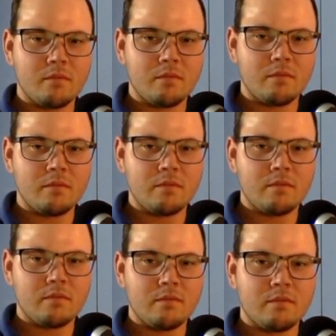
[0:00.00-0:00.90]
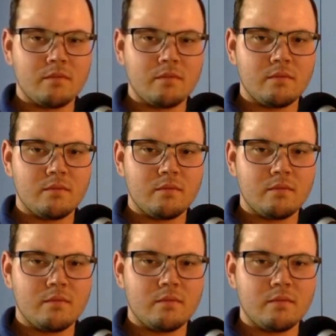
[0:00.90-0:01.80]

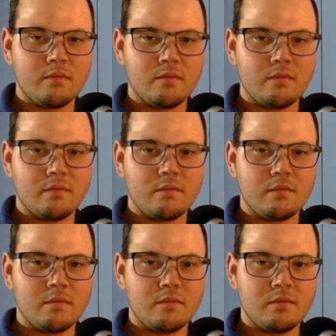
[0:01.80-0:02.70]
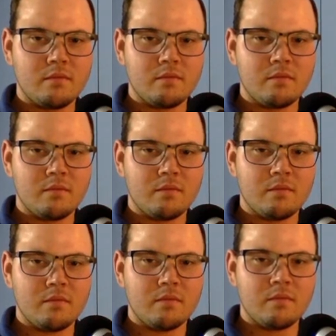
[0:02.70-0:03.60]

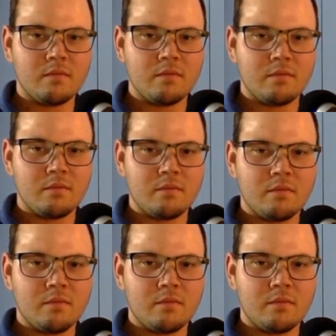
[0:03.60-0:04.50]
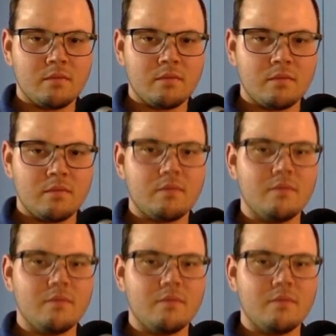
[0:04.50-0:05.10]
The person shown says nothing.